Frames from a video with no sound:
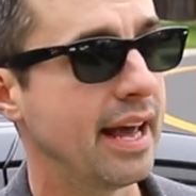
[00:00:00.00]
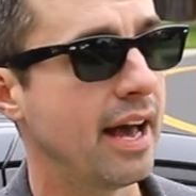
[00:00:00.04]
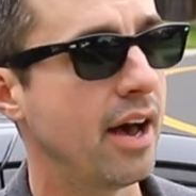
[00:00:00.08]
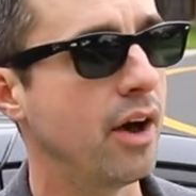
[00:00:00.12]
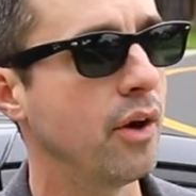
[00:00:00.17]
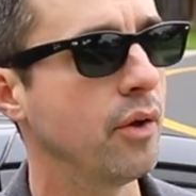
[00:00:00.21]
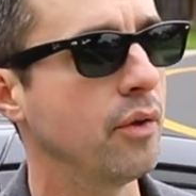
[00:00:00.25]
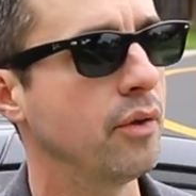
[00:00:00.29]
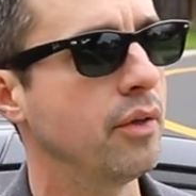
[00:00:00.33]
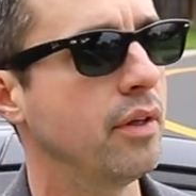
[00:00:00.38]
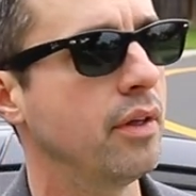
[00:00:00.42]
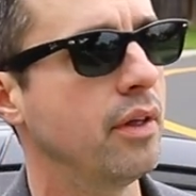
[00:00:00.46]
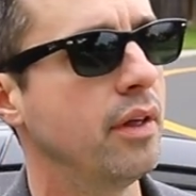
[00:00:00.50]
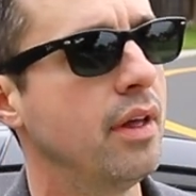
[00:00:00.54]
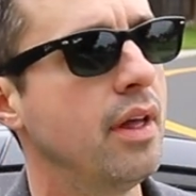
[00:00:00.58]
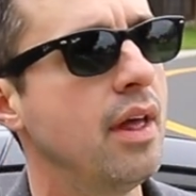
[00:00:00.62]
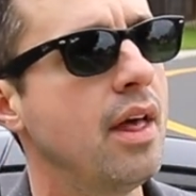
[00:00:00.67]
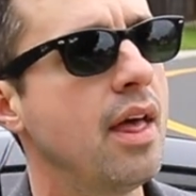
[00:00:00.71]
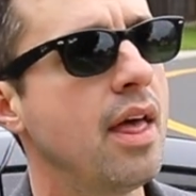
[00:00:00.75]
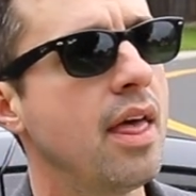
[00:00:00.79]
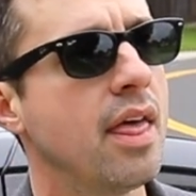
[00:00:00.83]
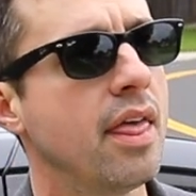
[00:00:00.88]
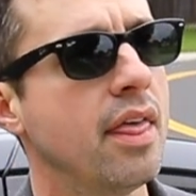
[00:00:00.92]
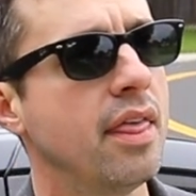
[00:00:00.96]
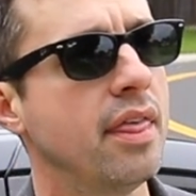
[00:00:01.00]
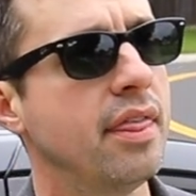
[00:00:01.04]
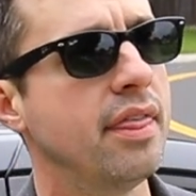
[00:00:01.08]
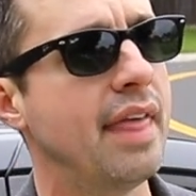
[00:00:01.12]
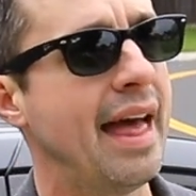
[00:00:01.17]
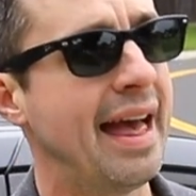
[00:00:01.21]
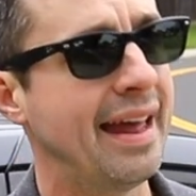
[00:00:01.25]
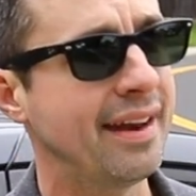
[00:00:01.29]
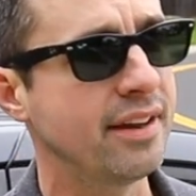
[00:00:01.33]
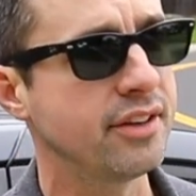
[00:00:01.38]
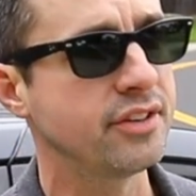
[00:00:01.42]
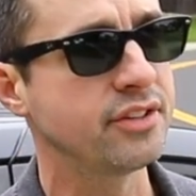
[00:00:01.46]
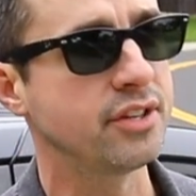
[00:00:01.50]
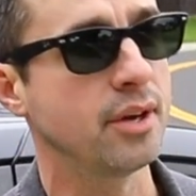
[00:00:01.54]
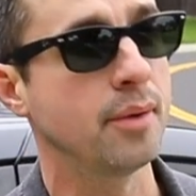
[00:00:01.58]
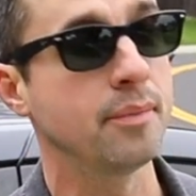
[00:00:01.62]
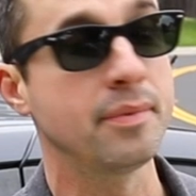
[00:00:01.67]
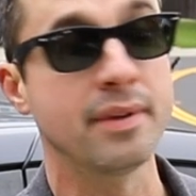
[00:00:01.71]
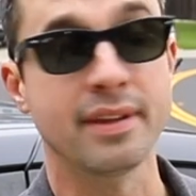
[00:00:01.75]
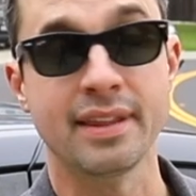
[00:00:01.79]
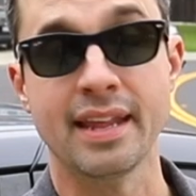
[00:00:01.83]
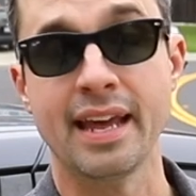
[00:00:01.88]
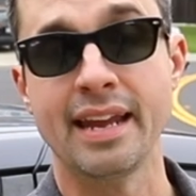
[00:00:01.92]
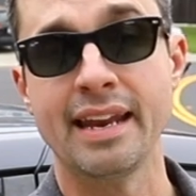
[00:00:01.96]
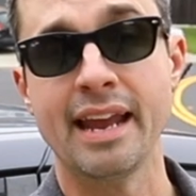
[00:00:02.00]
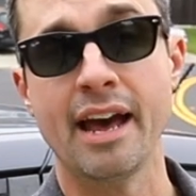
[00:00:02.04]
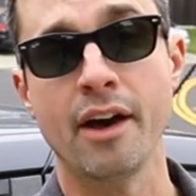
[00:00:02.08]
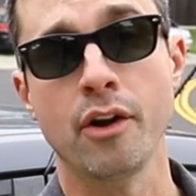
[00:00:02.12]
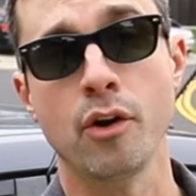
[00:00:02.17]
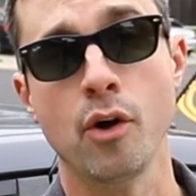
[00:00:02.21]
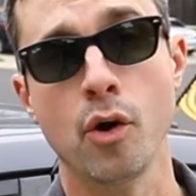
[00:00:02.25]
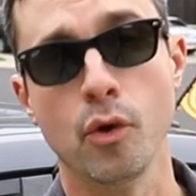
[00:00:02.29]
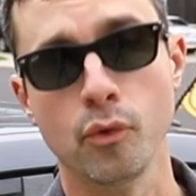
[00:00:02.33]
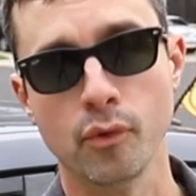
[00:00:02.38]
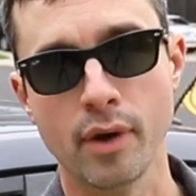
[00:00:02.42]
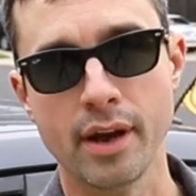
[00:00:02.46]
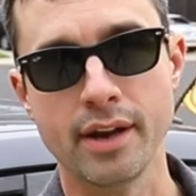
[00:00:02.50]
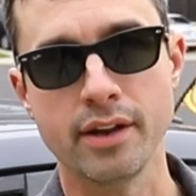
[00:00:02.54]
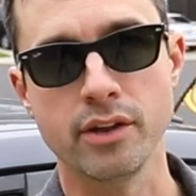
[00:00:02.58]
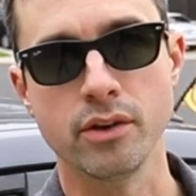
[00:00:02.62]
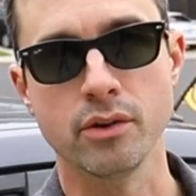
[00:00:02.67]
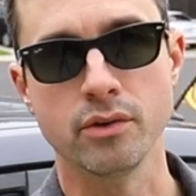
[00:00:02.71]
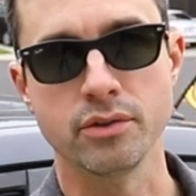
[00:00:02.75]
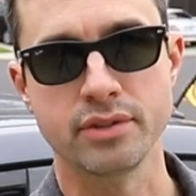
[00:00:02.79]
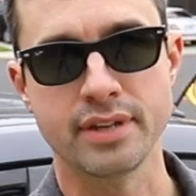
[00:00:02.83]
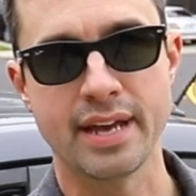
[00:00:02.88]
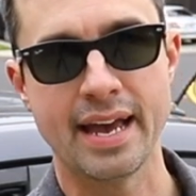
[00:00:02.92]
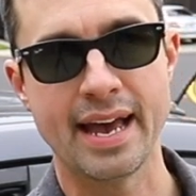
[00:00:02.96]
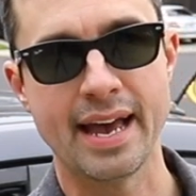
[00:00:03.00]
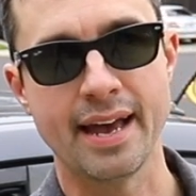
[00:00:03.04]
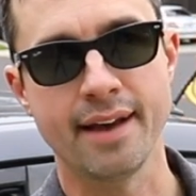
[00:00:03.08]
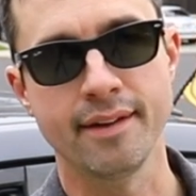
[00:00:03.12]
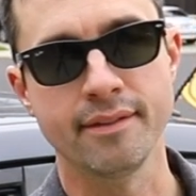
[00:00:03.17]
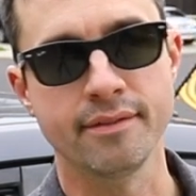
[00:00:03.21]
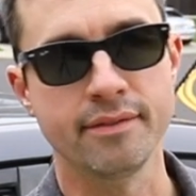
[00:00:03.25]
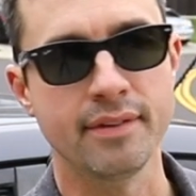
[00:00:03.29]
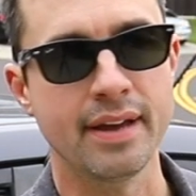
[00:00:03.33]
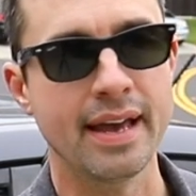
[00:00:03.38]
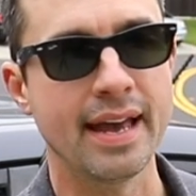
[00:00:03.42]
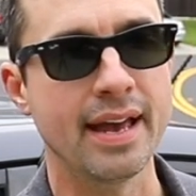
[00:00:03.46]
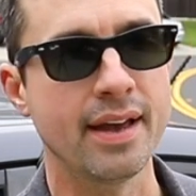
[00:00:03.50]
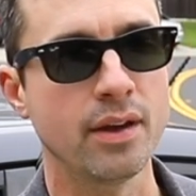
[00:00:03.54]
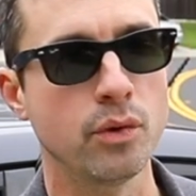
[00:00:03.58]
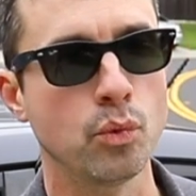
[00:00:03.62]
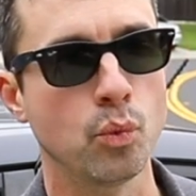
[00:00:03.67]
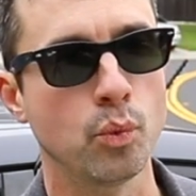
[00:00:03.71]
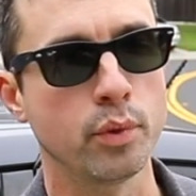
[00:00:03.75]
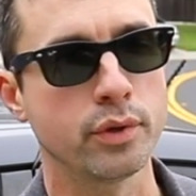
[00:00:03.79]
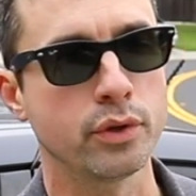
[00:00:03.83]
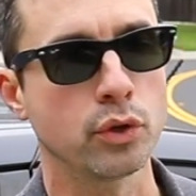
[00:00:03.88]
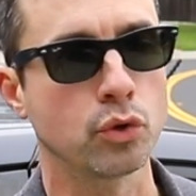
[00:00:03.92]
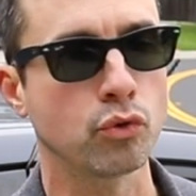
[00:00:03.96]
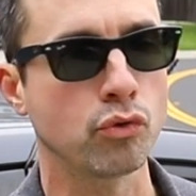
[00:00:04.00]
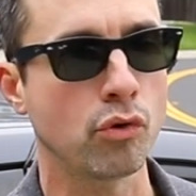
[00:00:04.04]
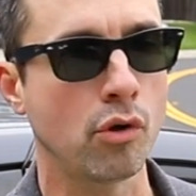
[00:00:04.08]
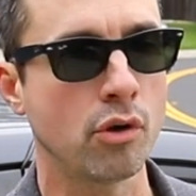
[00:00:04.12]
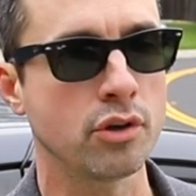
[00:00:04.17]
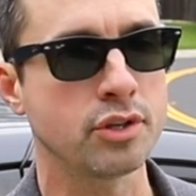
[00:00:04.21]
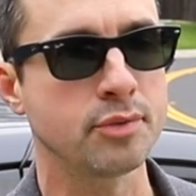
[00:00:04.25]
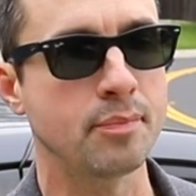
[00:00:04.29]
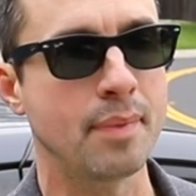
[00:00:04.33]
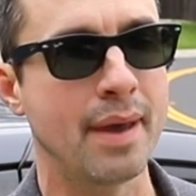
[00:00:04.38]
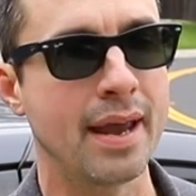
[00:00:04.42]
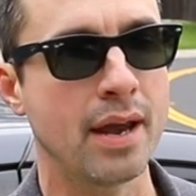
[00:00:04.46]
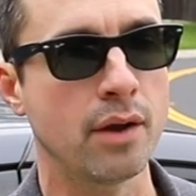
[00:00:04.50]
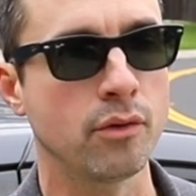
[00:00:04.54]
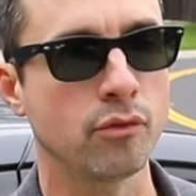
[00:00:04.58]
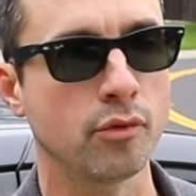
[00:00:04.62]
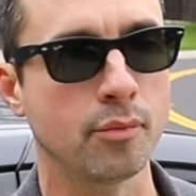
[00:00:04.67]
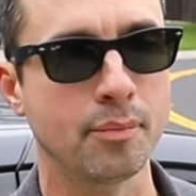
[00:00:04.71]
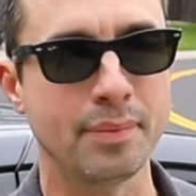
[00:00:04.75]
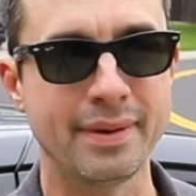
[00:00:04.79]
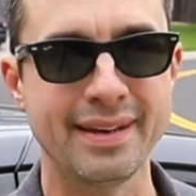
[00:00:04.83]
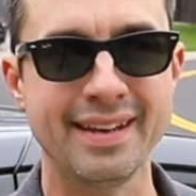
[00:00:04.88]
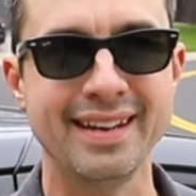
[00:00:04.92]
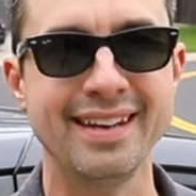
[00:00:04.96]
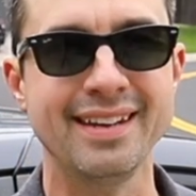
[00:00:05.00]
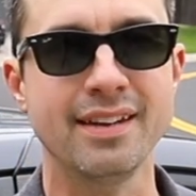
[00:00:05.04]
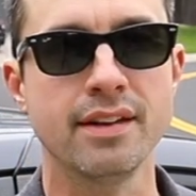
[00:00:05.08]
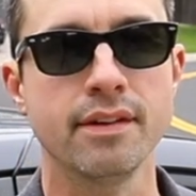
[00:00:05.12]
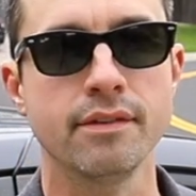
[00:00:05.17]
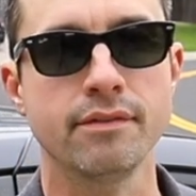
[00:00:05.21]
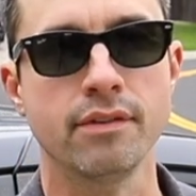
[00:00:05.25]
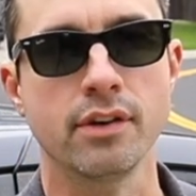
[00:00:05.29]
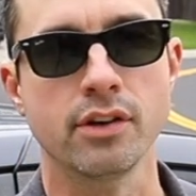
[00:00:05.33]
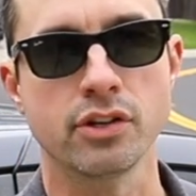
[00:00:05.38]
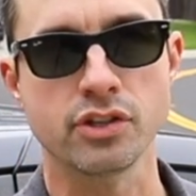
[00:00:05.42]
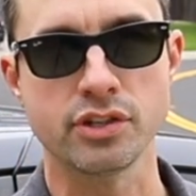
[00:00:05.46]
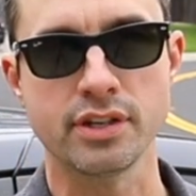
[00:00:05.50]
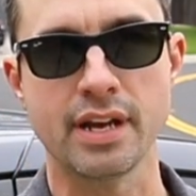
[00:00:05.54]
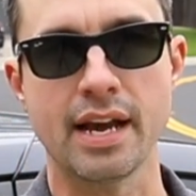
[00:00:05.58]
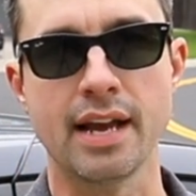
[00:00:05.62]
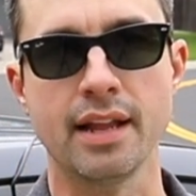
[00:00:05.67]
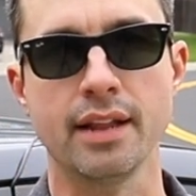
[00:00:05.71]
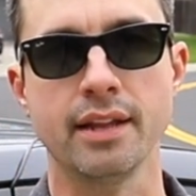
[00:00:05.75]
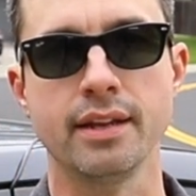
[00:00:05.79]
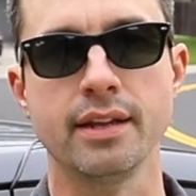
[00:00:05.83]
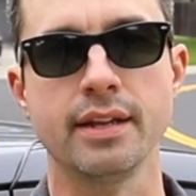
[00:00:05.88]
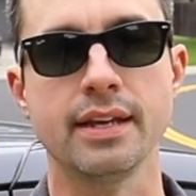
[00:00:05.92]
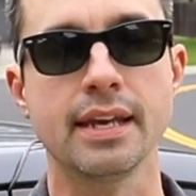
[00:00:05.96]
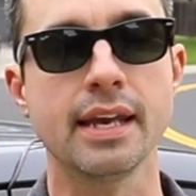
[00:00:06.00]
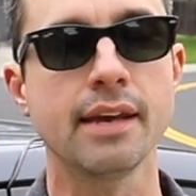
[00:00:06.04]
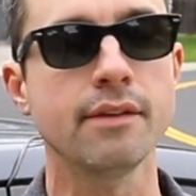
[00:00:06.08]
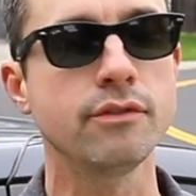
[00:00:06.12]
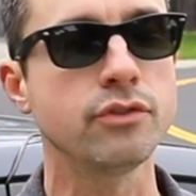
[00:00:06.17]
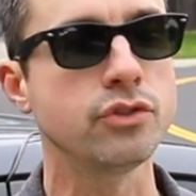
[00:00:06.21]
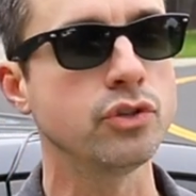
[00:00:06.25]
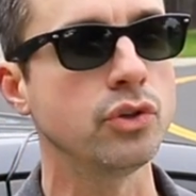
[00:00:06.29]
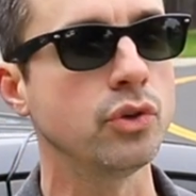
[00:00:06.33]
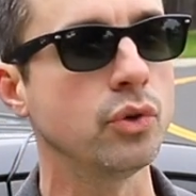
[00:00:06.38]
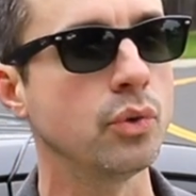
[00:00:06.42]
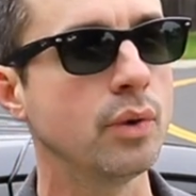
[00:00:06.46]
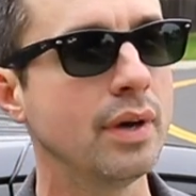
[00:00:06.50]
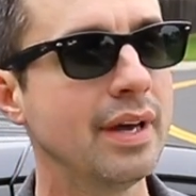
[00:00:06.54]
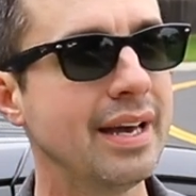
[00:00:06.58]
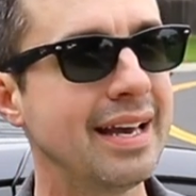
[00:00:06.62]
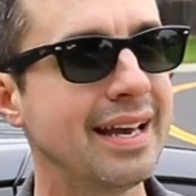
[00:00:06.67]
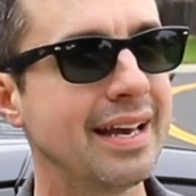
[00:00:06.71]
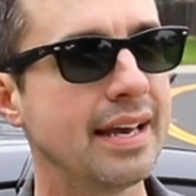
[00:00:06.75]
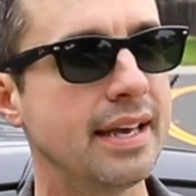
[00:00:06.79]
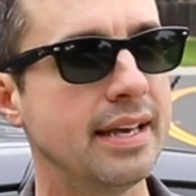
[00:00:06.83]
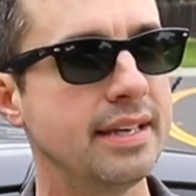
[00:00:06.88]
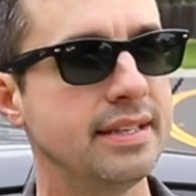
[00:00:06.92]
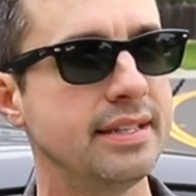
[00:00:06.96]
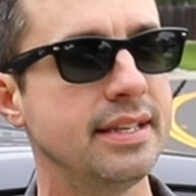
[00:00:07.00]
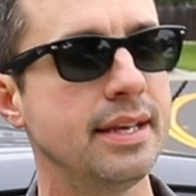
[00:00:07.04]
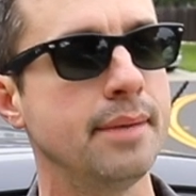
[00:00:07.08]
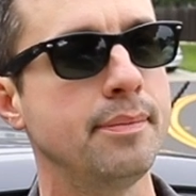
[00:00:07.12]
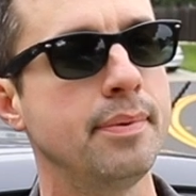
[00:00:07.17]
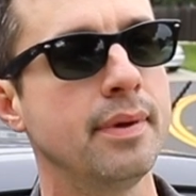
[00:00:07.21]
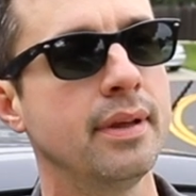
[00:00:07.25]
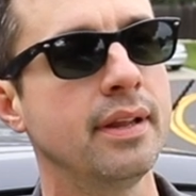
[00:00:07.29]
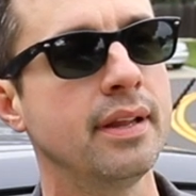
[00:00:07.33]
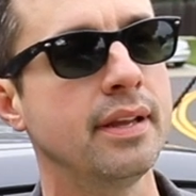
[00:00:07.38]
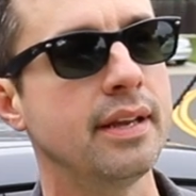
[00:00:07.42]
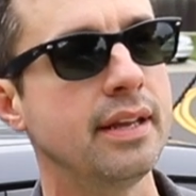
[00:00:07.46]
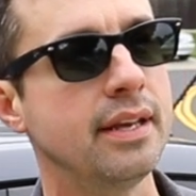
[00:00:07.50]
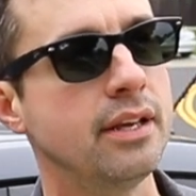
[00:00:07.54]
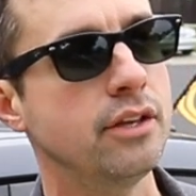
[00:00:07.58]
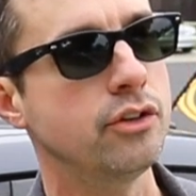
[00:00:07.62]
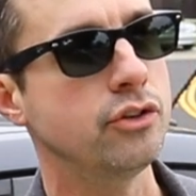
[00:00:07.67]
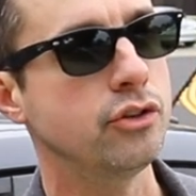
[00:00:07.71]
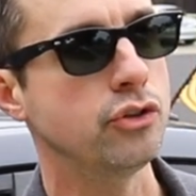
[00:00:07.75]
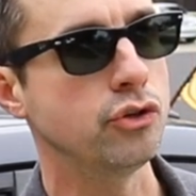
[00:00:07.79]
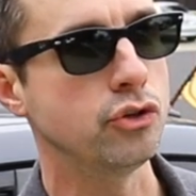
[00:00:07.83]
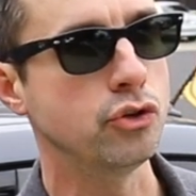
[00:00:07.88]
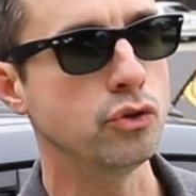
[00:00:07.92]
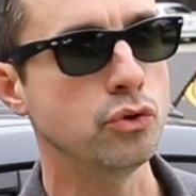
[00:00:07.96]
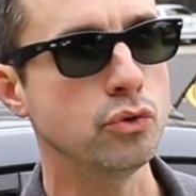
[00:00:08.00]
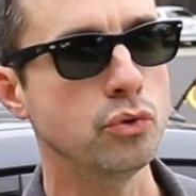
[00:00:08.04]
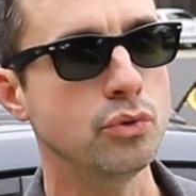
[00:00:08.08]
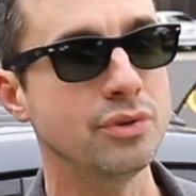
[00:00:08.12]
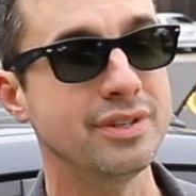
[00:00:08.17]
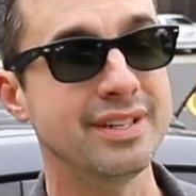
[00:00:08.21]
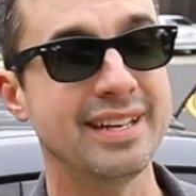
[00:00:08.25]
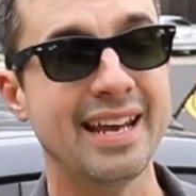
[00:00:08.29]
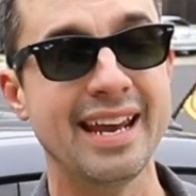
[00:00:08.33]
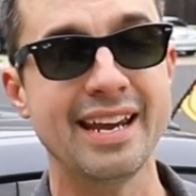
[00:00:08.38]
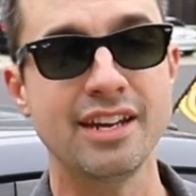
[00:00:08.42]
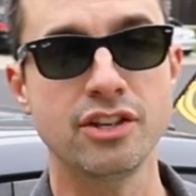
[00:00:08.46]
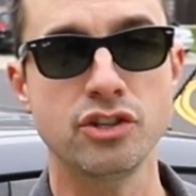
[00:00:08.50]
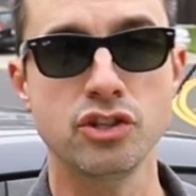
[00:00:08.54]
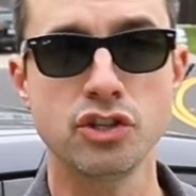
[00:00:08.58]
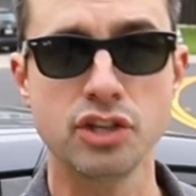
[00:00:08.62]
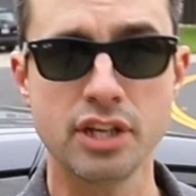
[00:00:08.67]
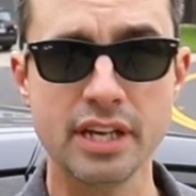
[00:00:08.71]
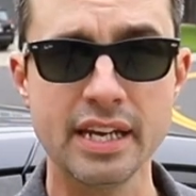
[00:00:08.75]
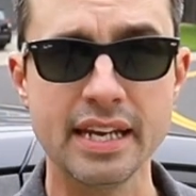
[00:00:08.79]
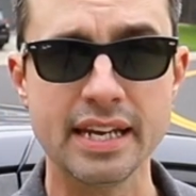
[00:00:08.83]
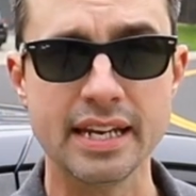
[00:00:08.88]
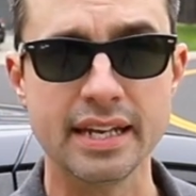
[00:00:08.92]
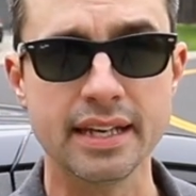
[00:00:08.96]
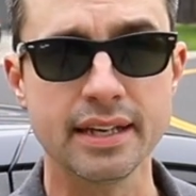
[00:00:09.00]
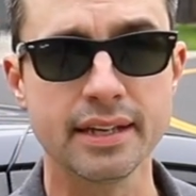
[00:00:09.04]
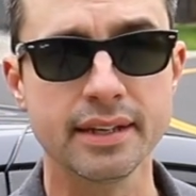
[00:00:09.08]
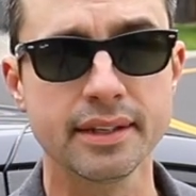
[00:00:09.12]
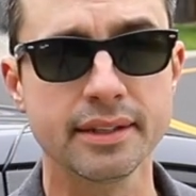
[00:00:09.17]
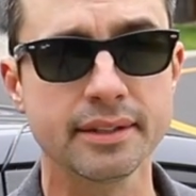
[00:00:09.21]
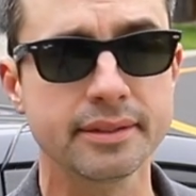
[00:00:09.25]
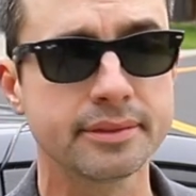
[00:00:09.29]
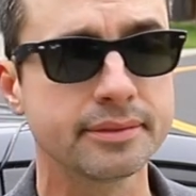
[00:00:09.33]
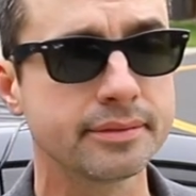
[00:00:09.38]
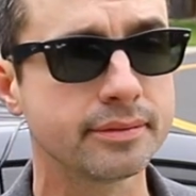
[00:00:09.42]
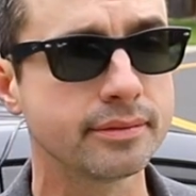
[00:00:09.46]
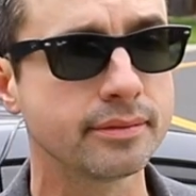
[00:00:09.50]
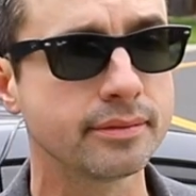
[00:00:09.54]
Now, that is something that not all radios have, and what the cross band repeat functionality gives you is the ability to use an HT